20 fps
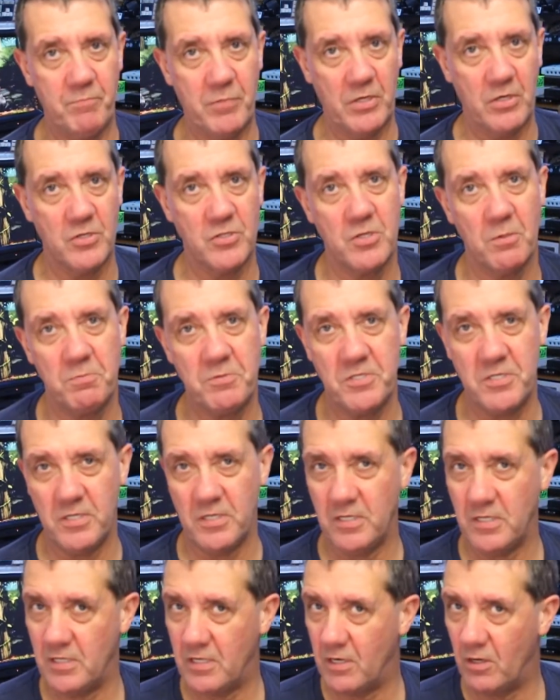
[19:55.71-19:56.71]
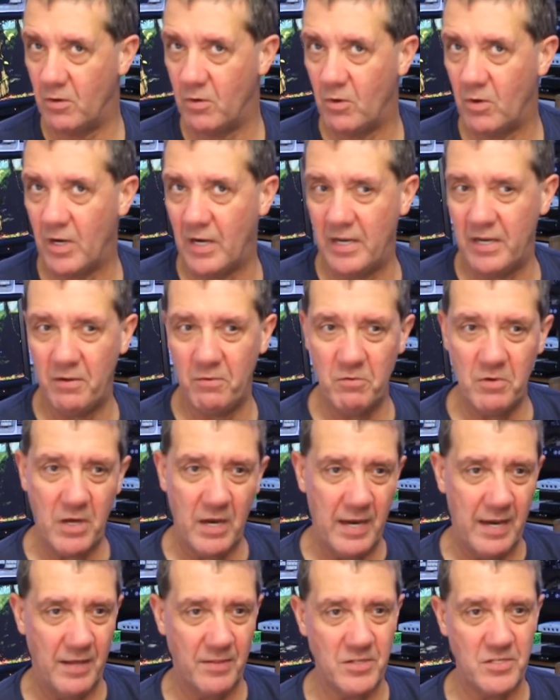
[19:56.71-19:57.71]
because obviously, I don't
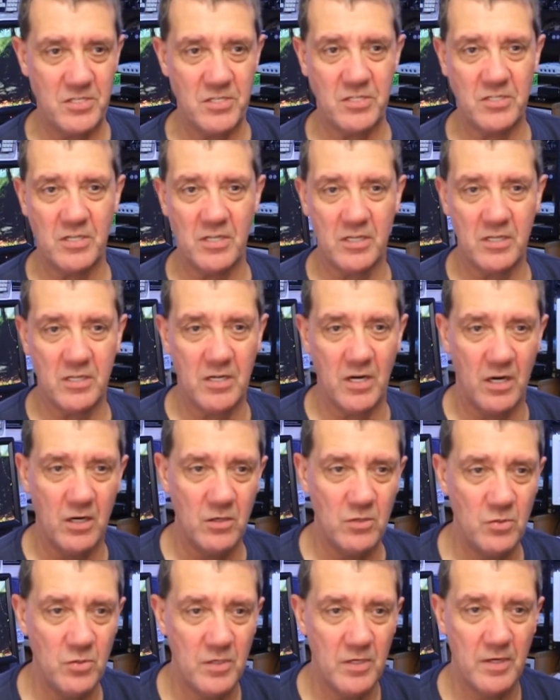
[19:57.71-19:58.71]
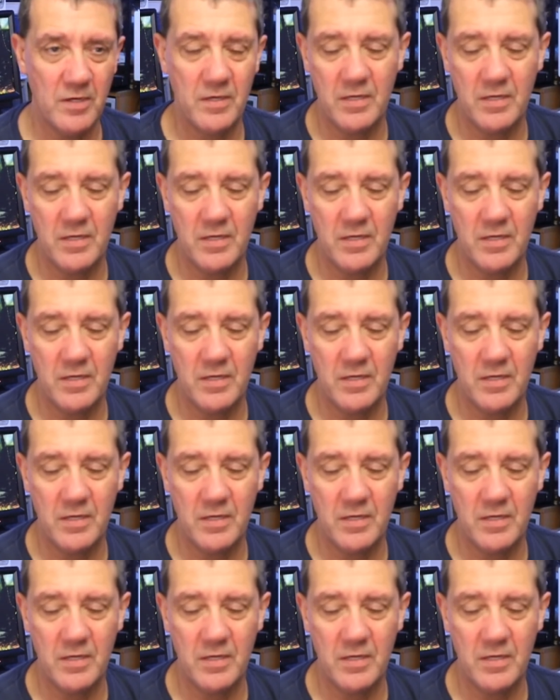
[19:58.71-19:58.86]
know how this is going to go.